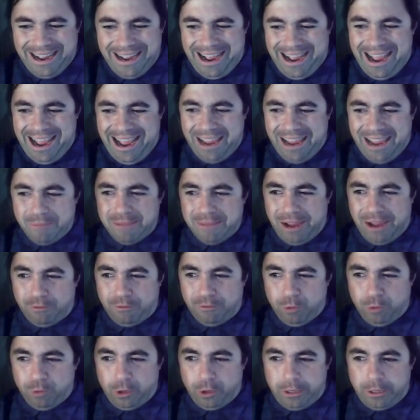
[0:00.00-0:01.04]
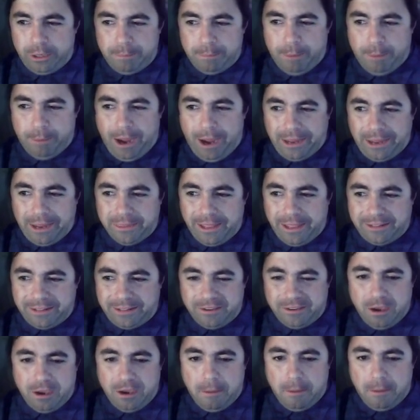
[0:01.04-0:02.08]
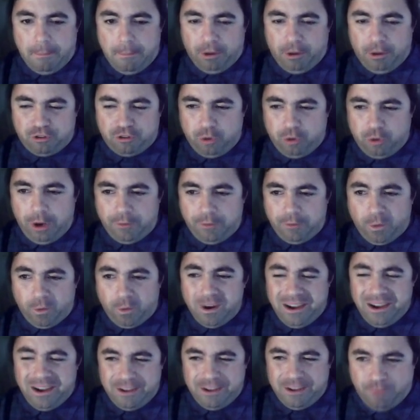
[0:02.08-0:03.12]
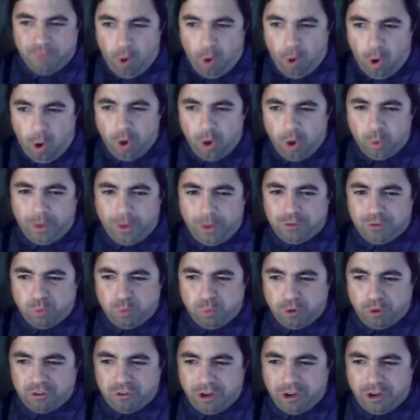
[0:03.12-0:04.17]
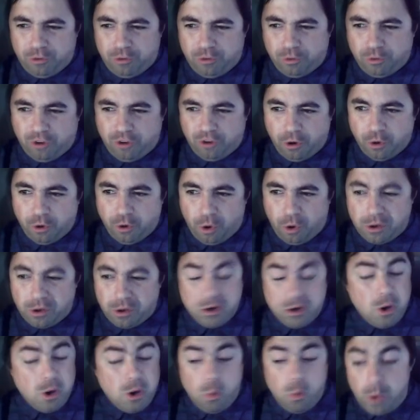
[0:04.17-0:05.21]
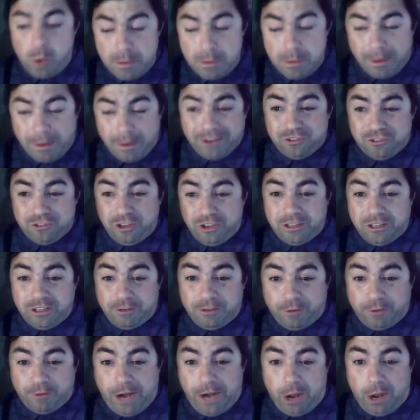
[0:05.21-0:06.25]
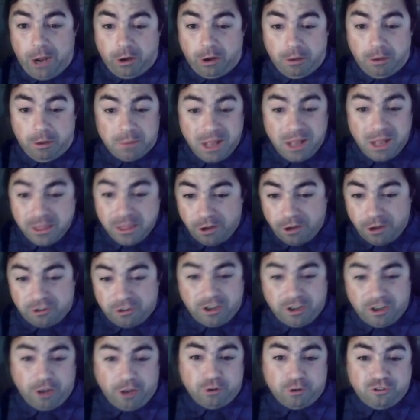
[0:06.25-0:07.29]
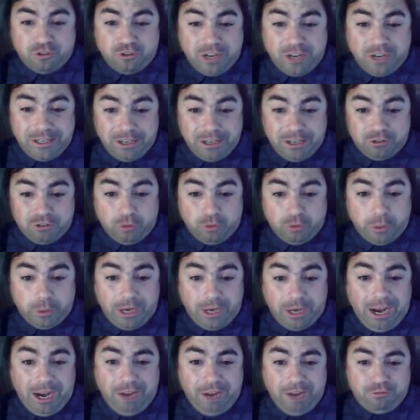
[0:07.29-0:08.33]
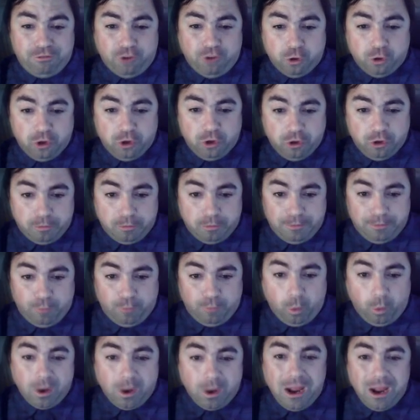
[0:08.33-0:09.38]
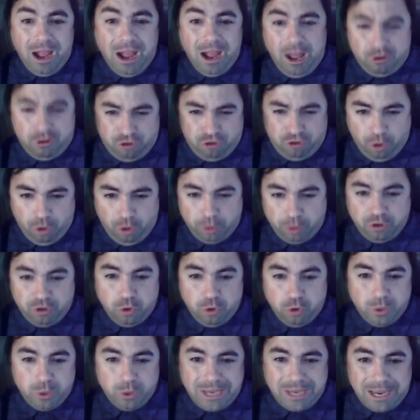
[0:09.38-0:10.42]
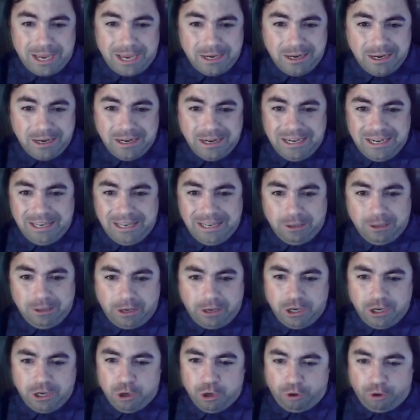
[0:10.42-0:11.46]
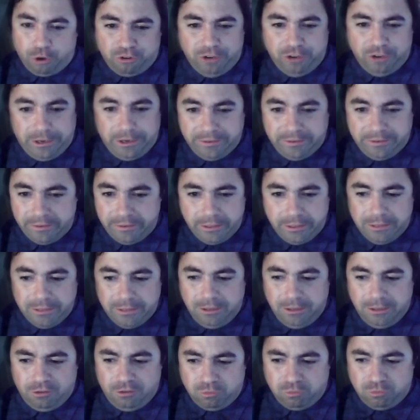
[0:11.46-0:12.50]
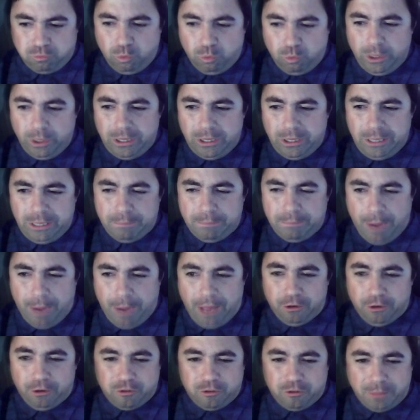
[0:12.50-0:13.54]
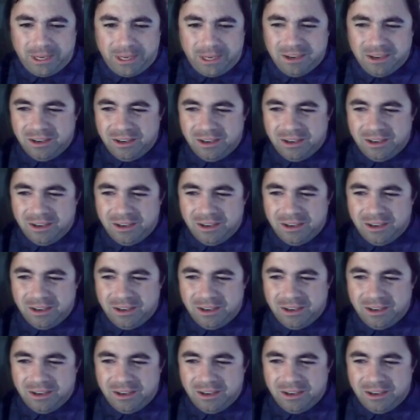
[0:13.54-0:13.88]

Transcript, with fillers: I am not really buying that whatsoever. If all the wastewater sites were turned on, we might see a different outcome. There's another state that's doing that. I've showed you this before. I'll show it to you again. You look at New York State. This really bothers me